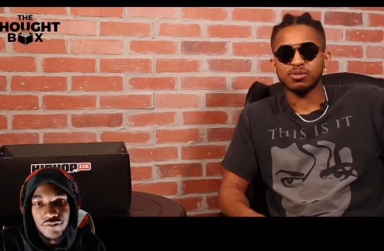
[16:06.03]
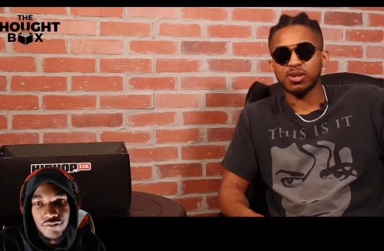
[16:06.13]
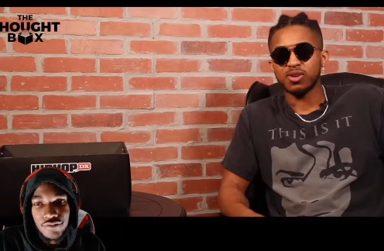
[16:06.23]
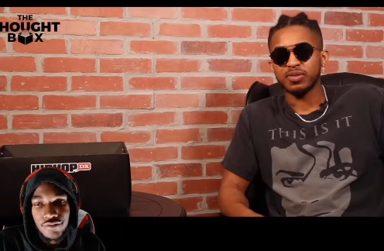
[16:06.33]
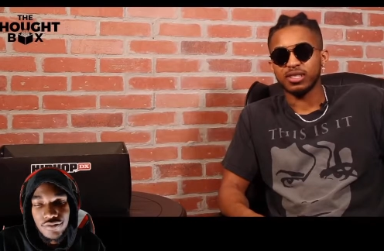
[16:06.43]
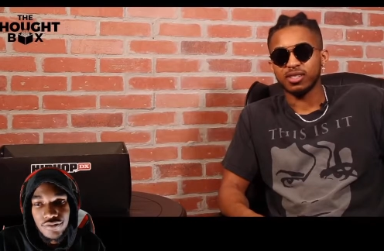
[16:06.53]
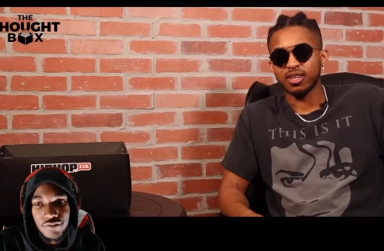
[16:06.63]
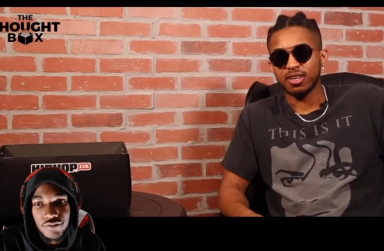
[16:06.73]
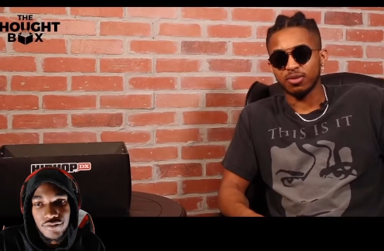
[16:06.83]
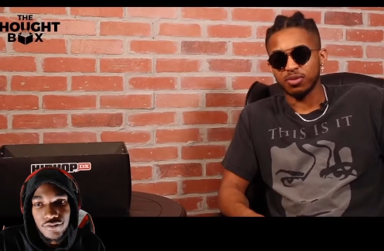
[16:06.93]
Speaker 1: my homie.
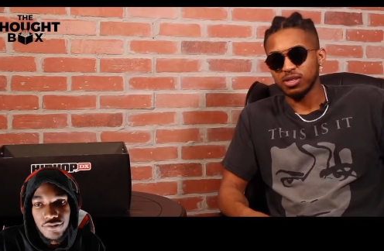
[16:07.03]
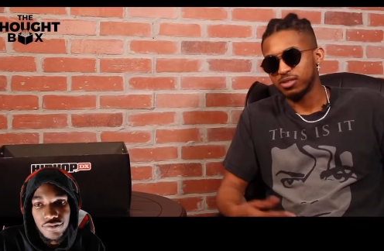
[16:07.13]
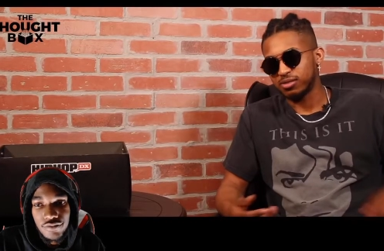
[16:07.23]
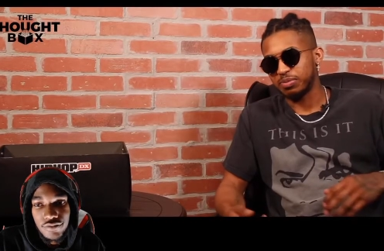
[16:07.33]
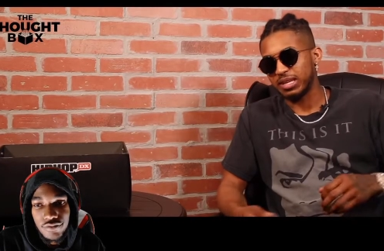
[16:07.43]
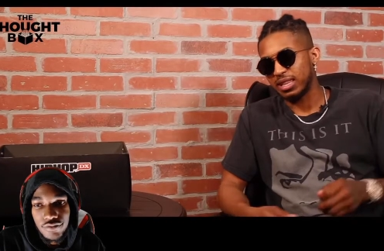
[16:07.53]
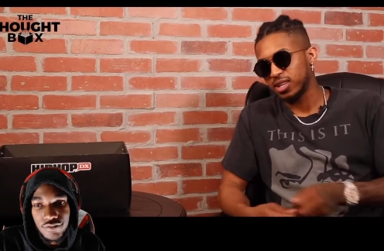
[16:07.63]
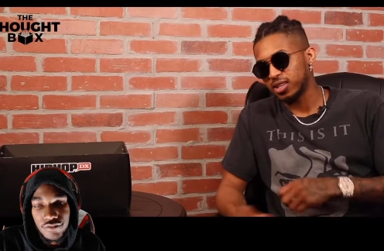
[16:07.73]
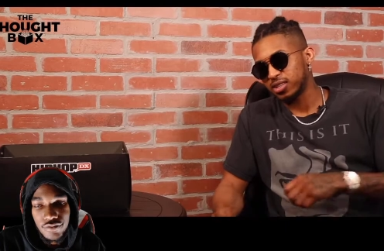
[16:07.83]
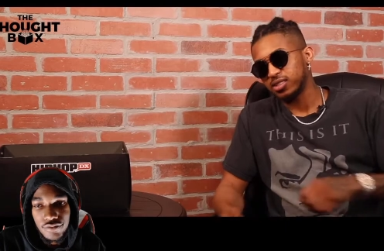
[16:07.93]
We be
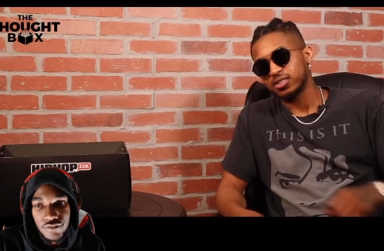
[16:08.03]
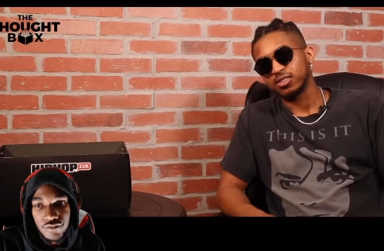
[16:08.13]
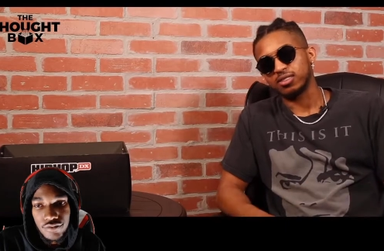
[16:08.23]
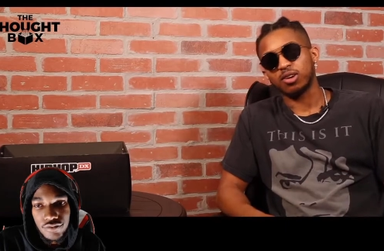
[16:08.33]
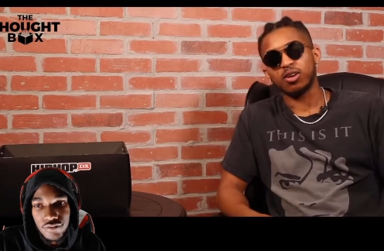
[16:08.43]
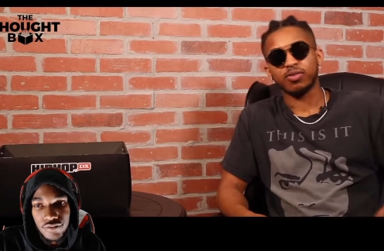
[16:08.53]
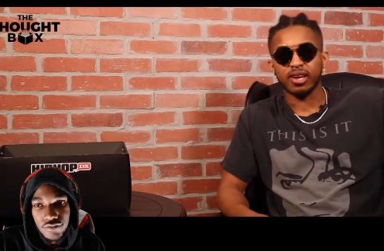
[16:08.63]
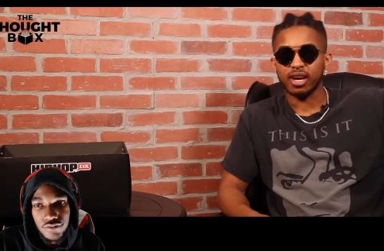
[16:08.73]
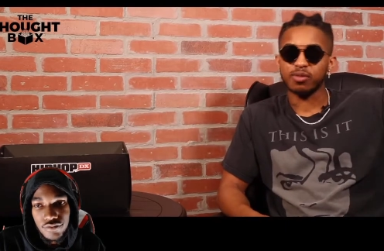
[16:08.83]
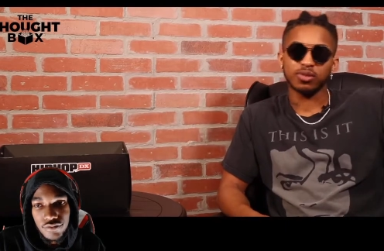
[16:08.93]
linking off
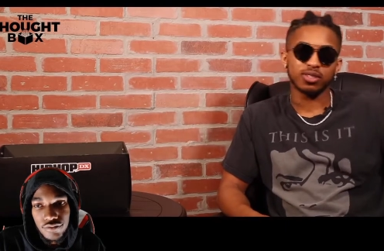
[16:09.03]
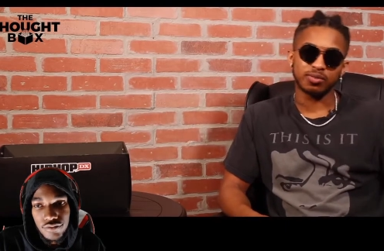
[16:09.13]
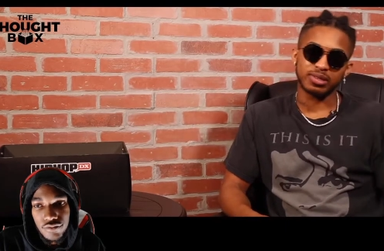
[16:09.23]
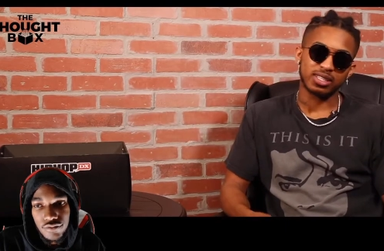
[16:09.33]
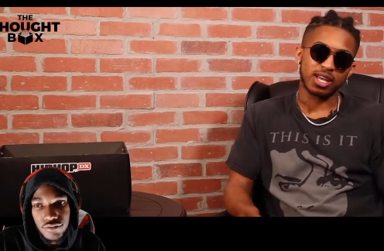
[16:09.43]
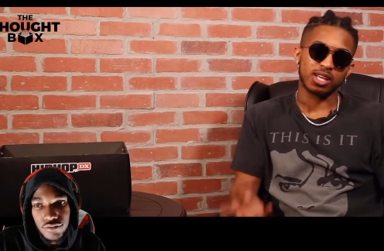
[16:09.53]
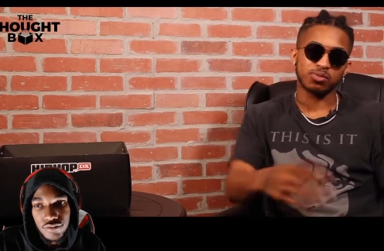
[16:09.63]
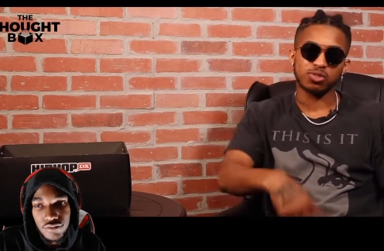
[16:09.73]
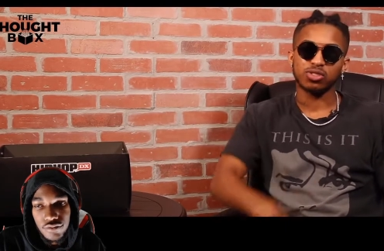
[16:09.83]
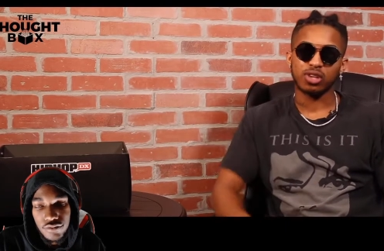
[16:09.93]
camera besides
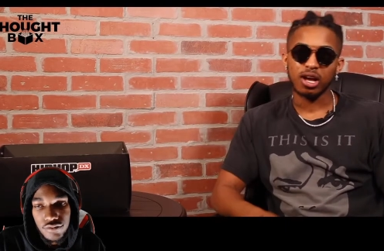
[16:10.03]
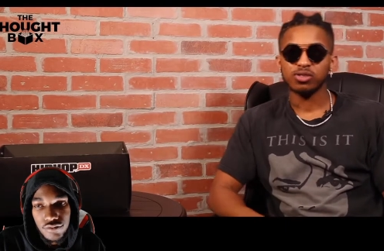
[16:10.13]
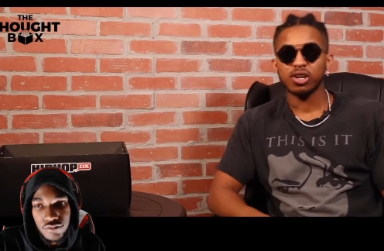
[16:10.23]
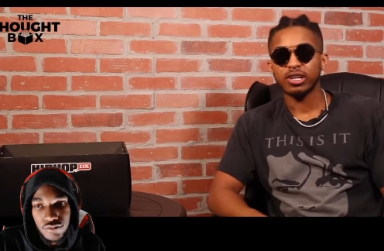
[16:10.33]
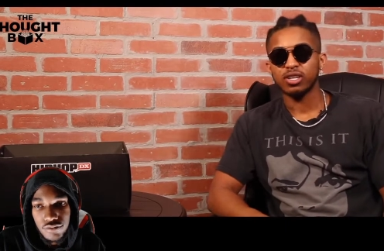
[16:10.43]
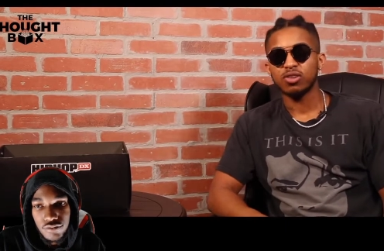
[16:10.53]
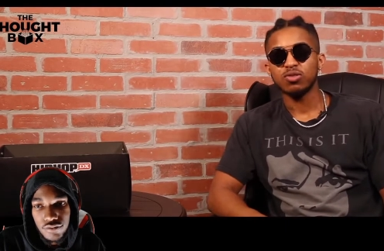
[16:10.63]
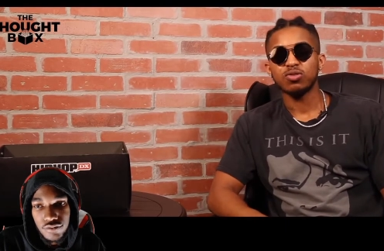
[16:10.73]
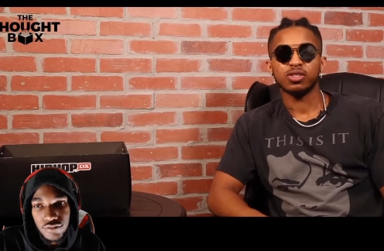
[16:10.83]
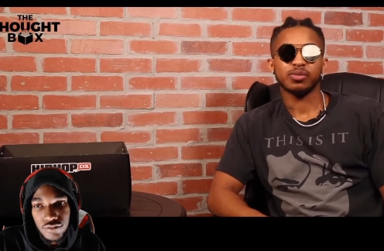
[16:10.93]
music. So I was already
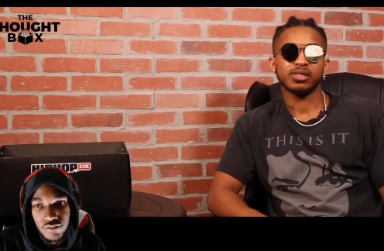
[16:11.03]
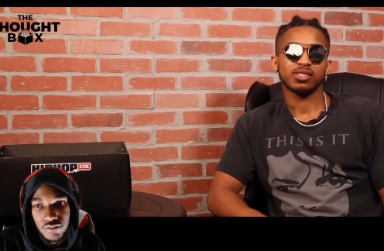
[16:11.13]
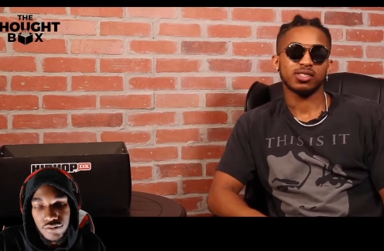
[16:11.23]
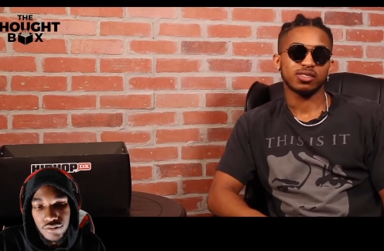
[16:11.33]
cool with him and shit.